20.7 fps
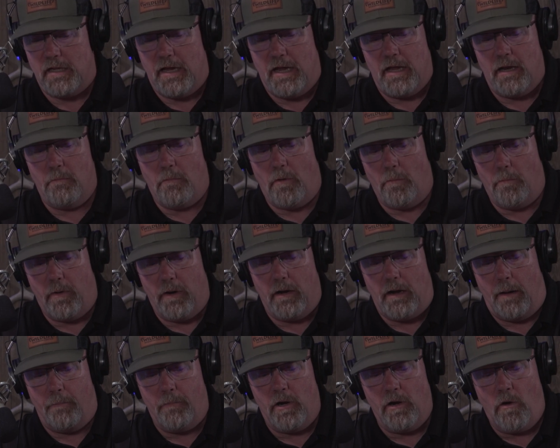the animal. But
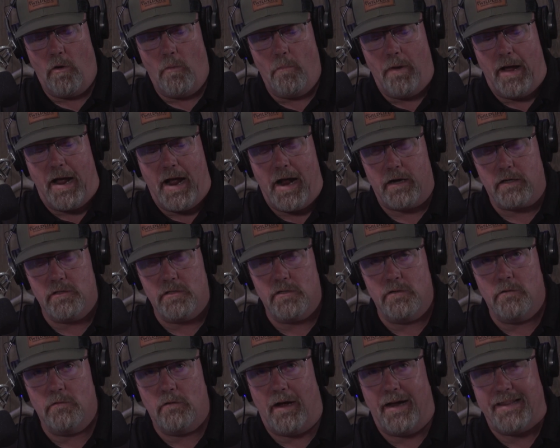I'm going to go back
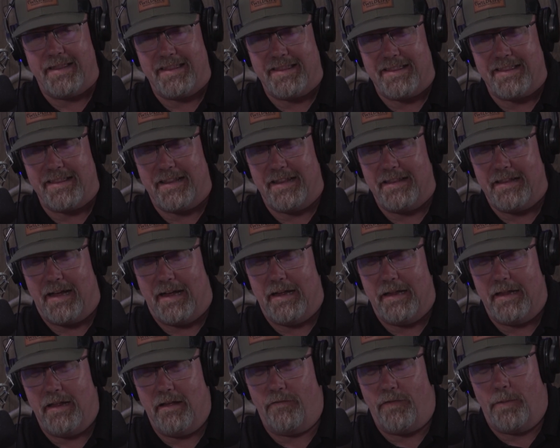to,
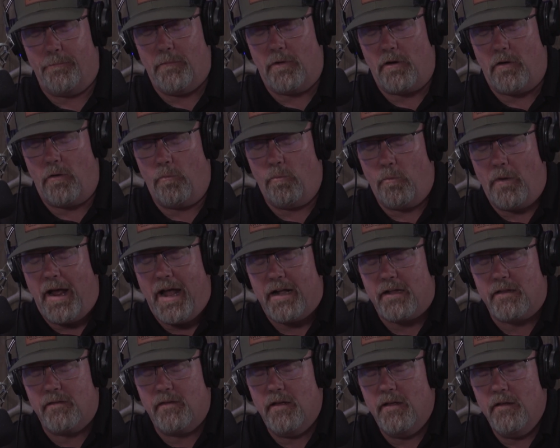if I'm
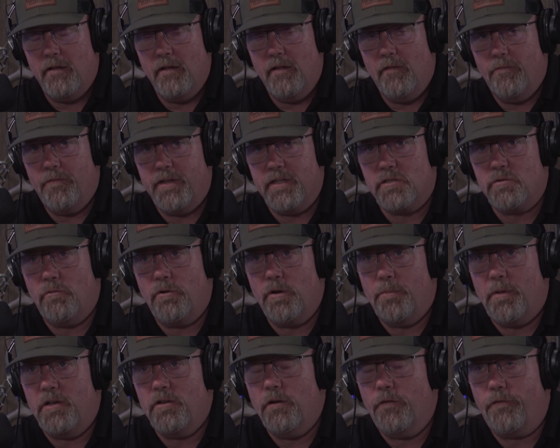correct, this would
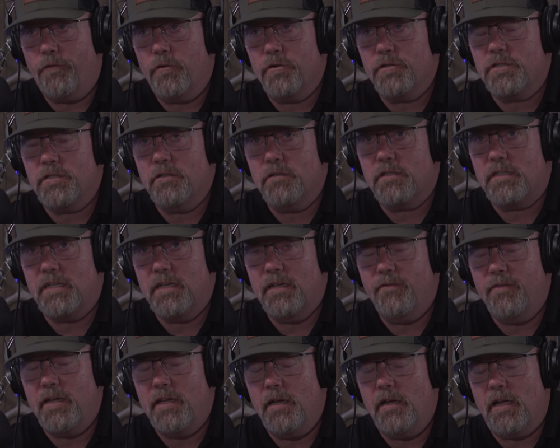have been your first year of
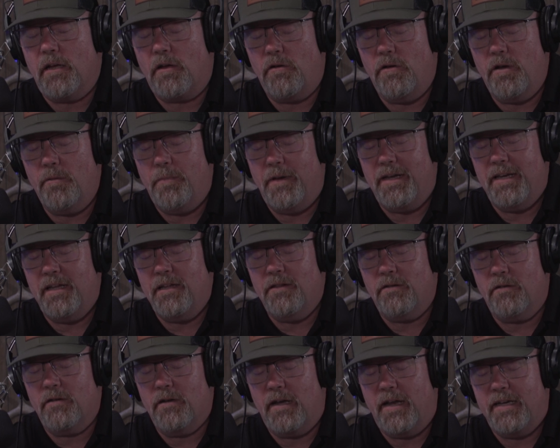TV. It could have been
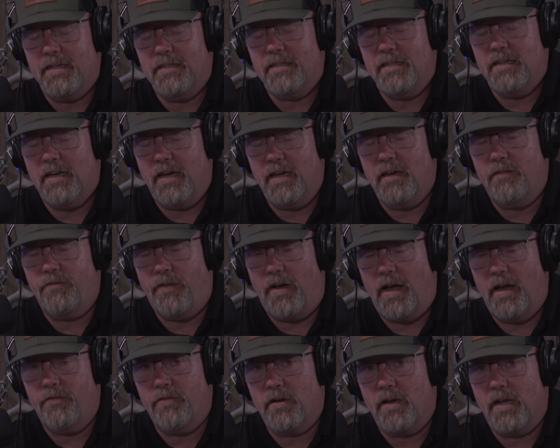either
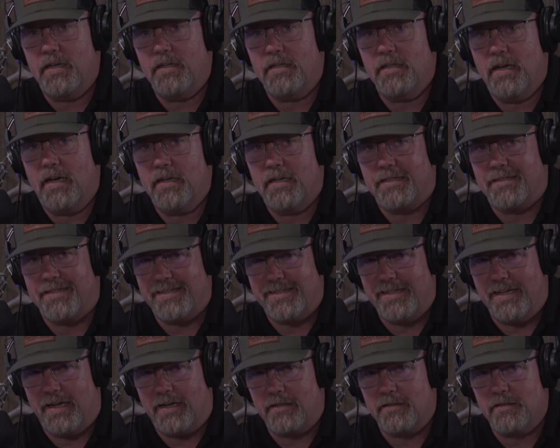1995 or
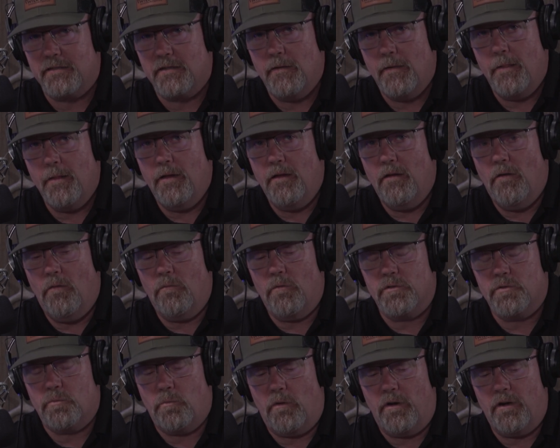1996.
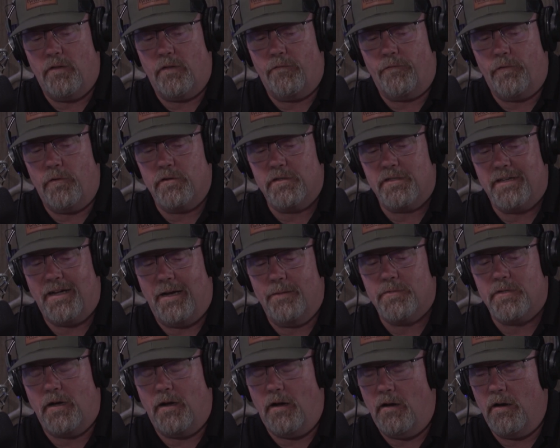Was one of the first
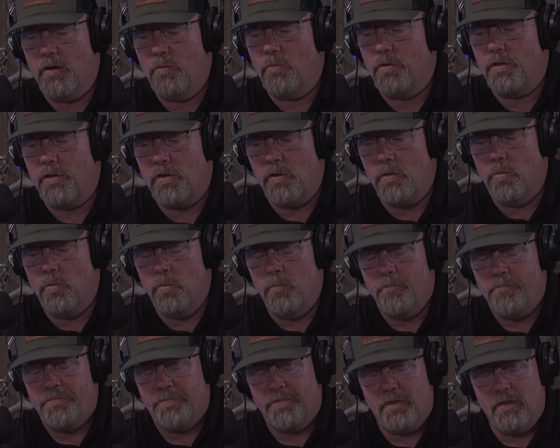times I hunted with you,
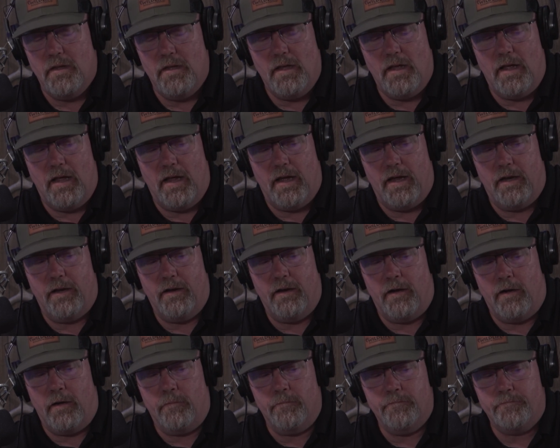and
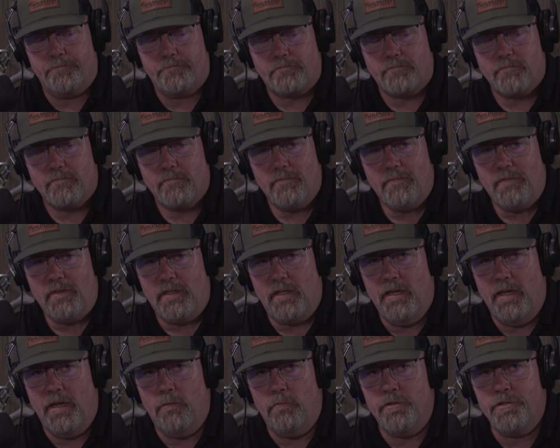
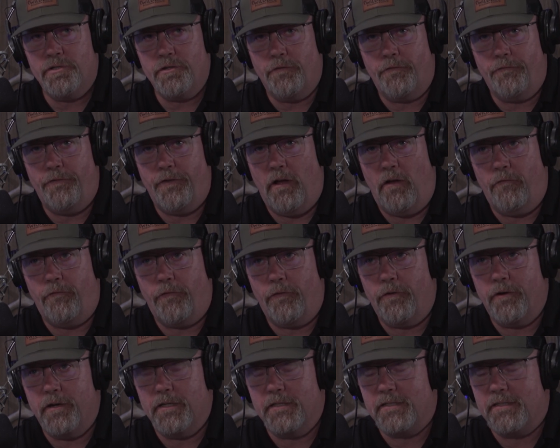it was your
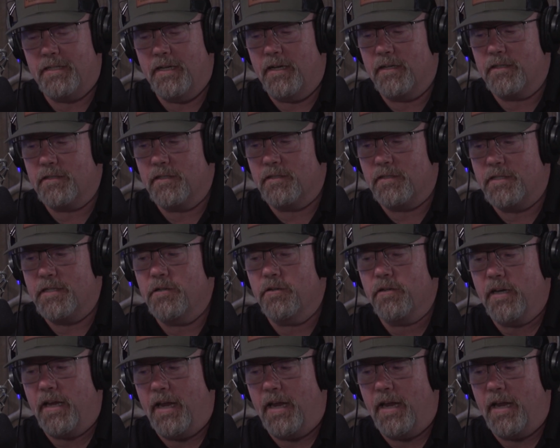Falfurrias, Texas deer